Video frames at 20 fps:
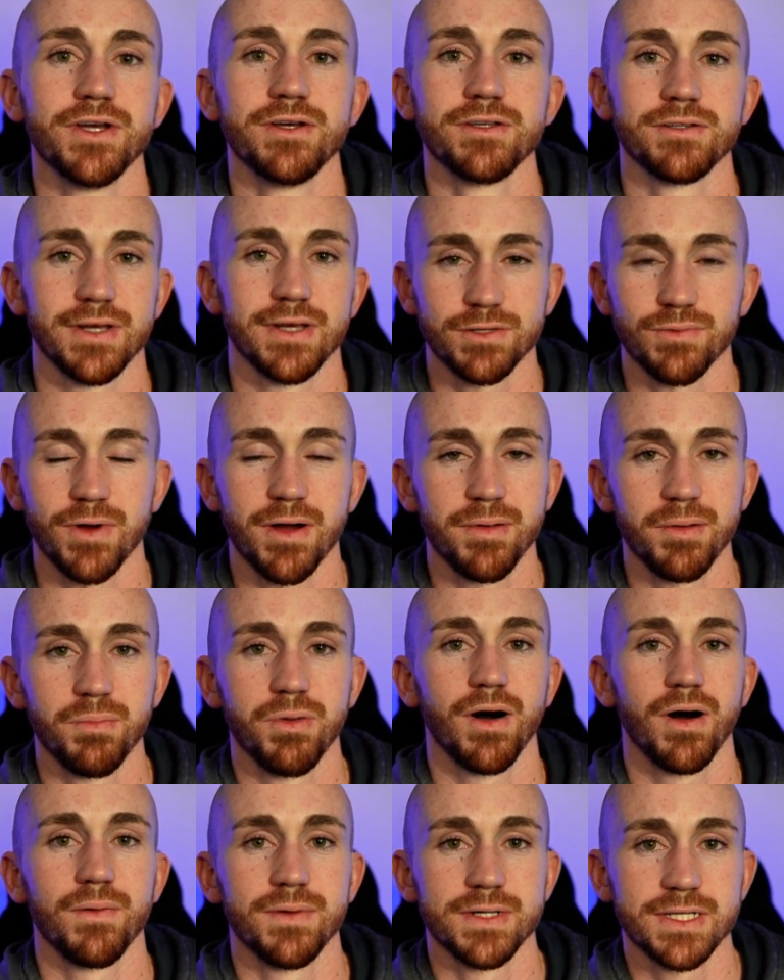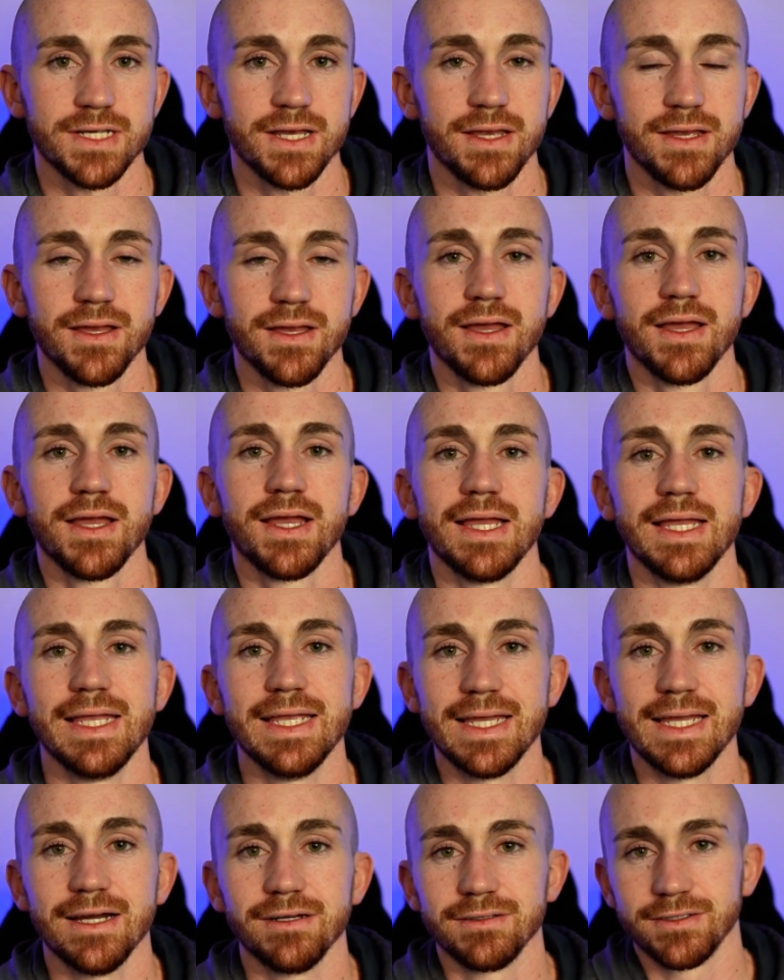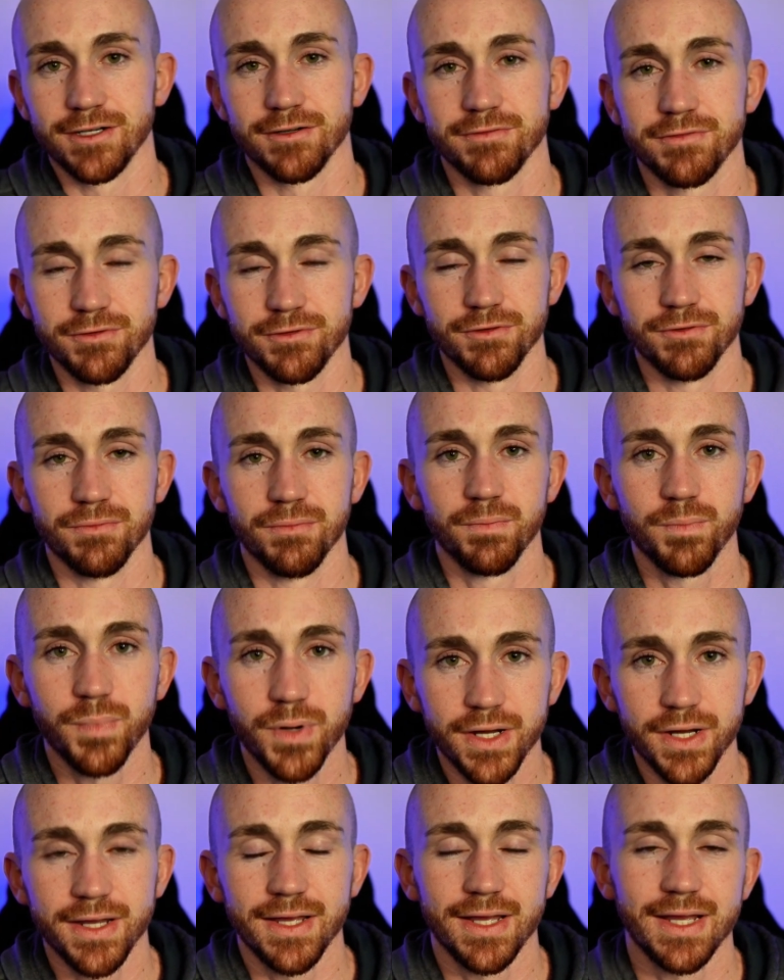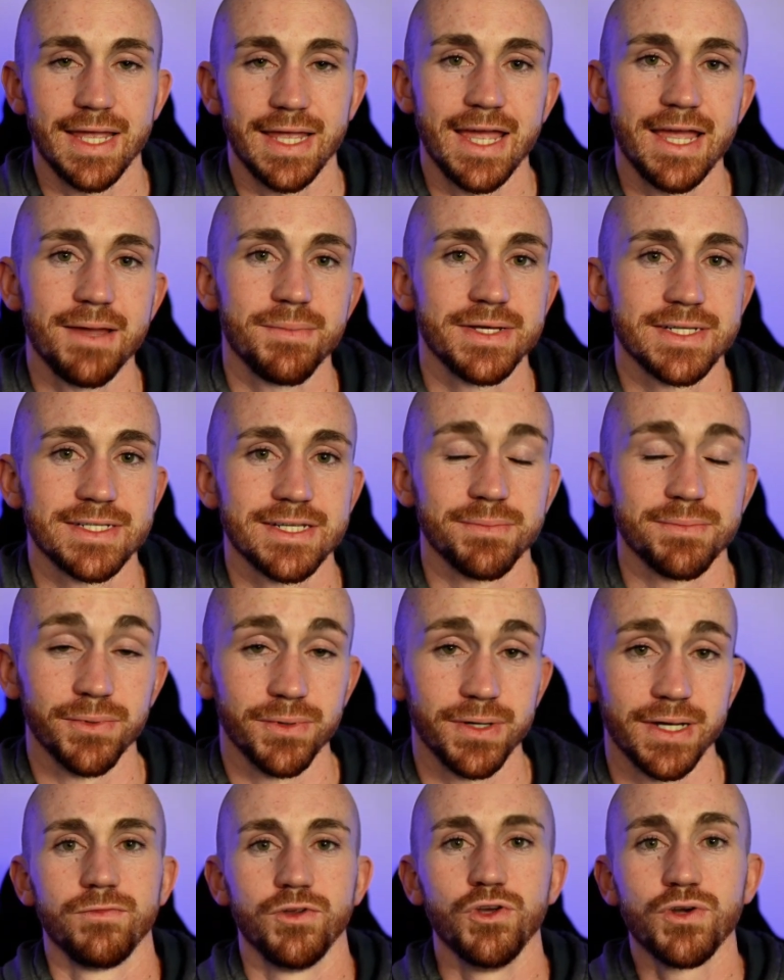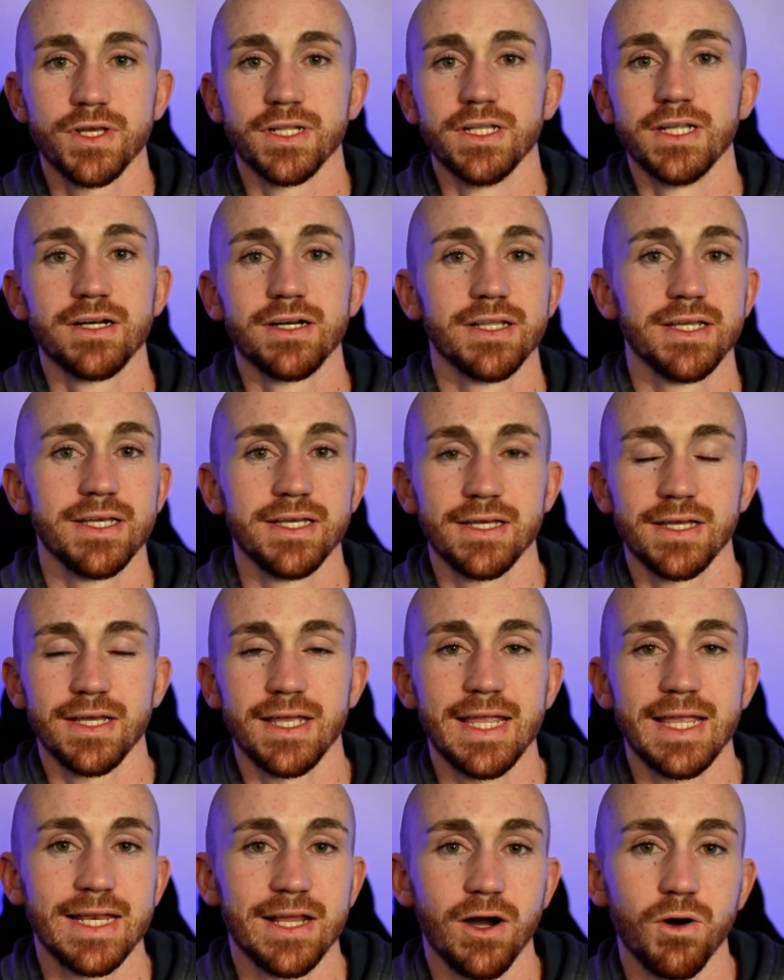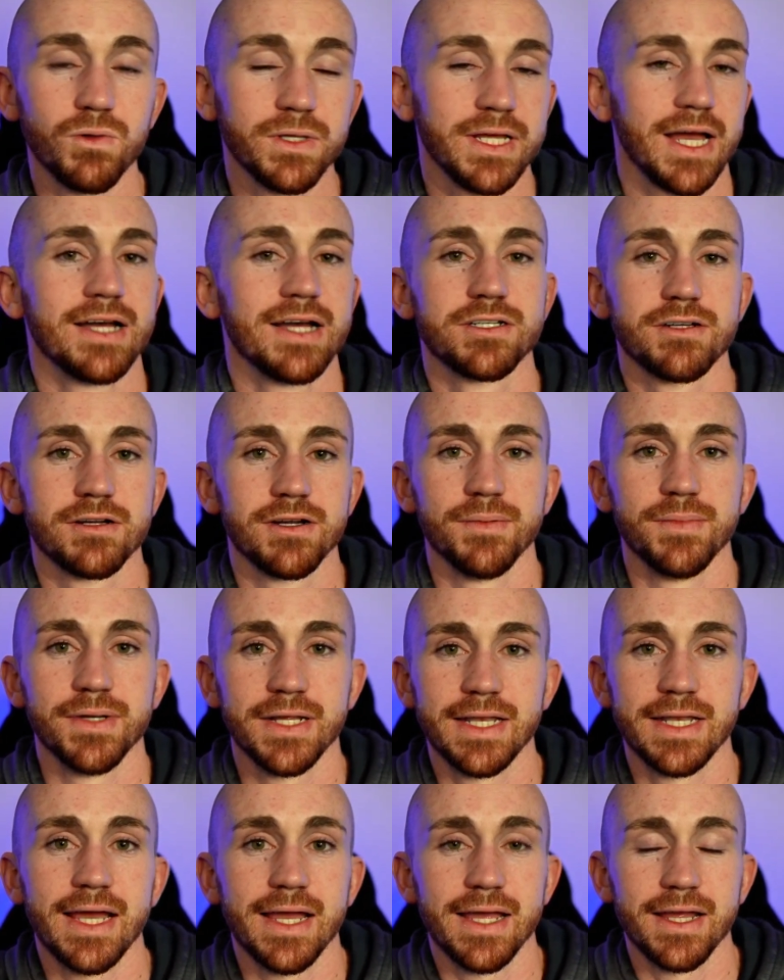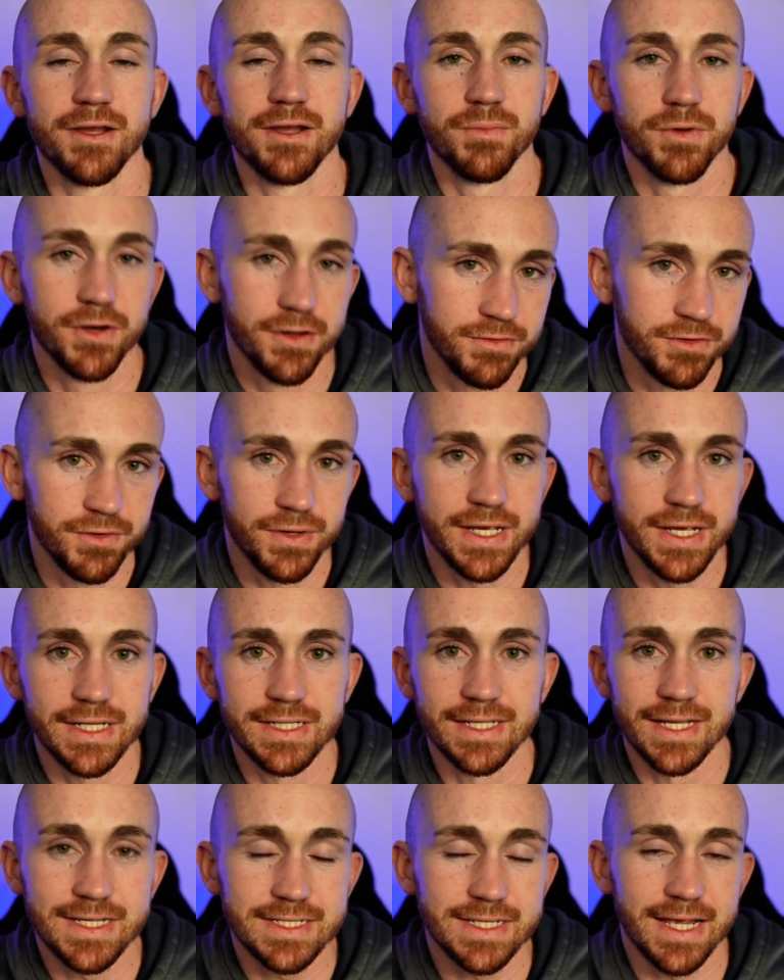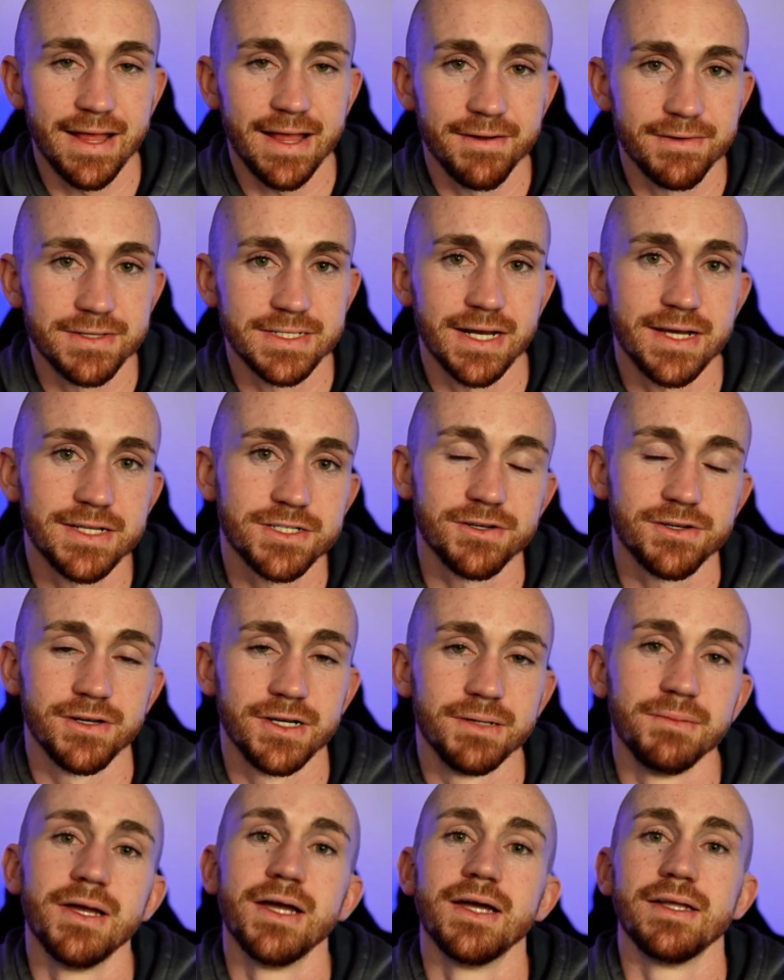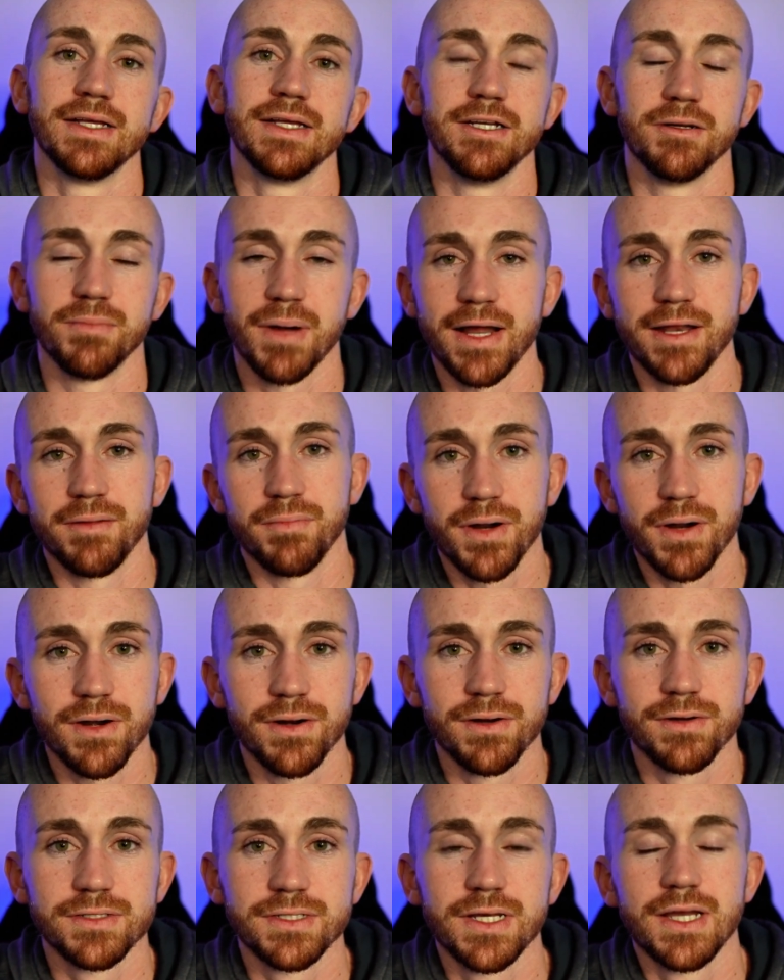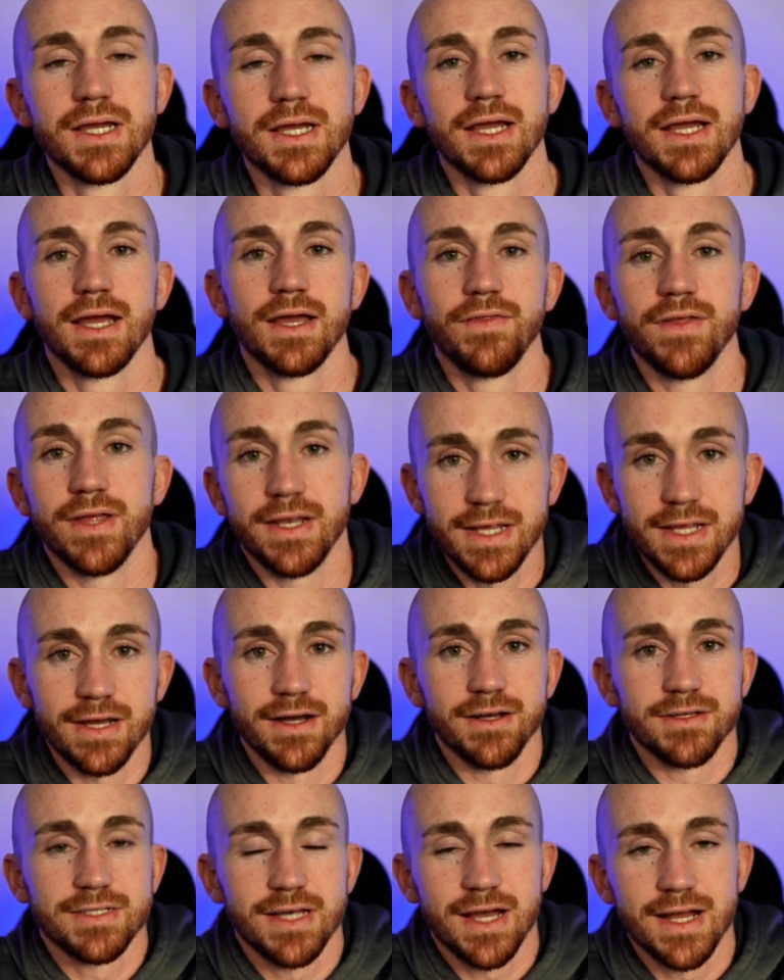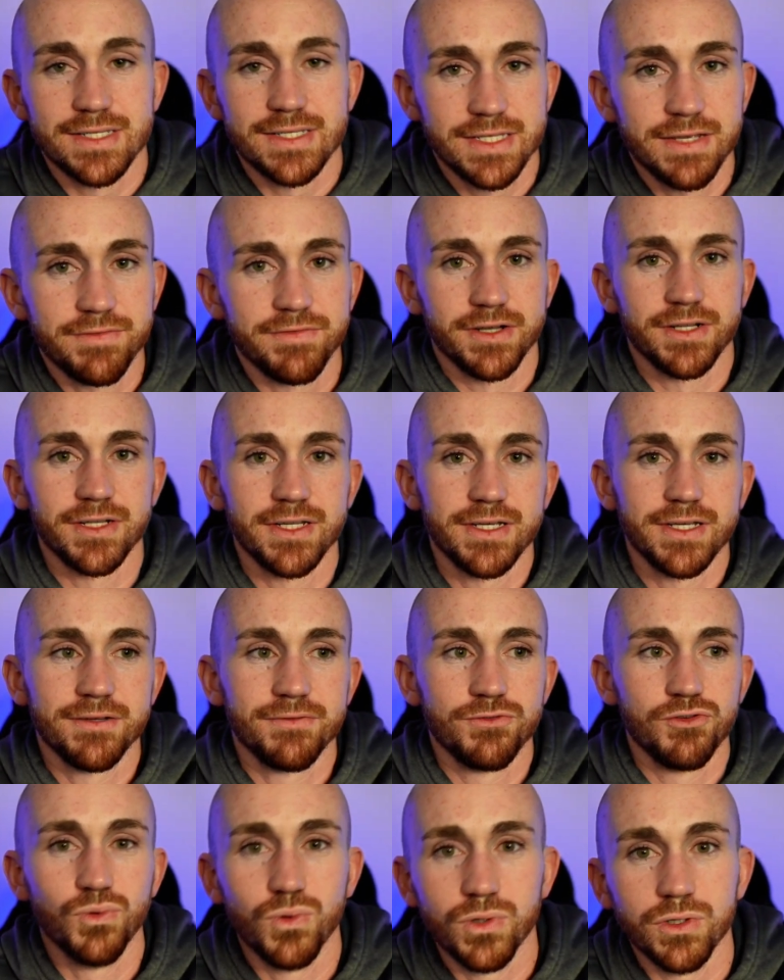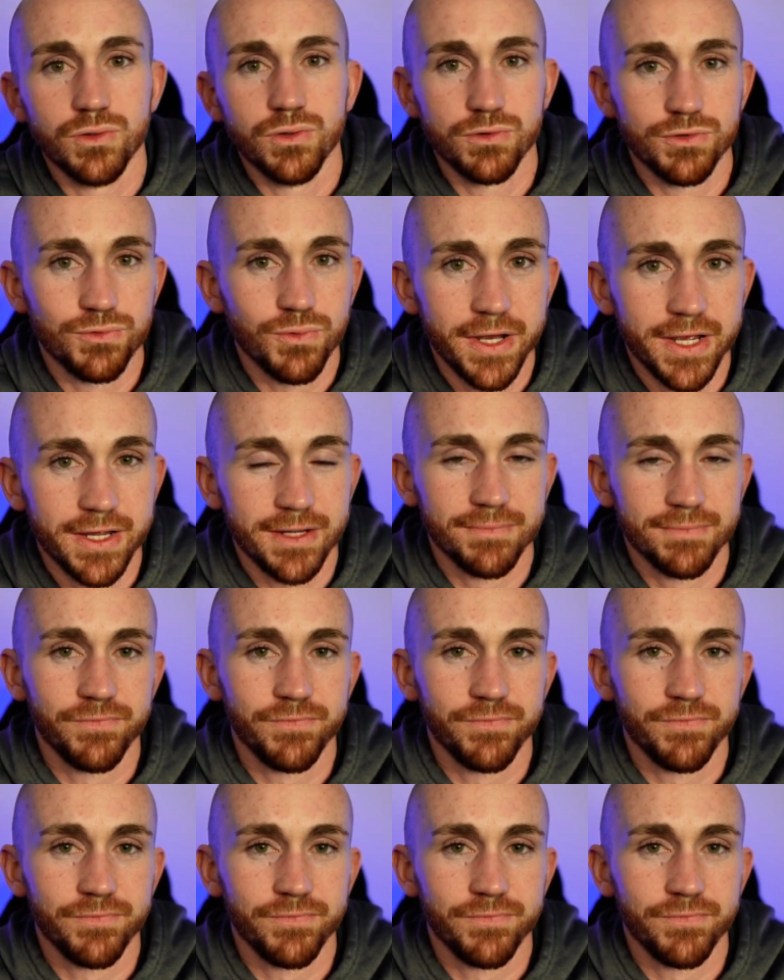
So that's why people always say, eat healthier food. But it can be simple. You can literally eat only ice cream in a day, but if you eat less calories in ice cream than your body burns, then yeah, scientifically, you will lose weight.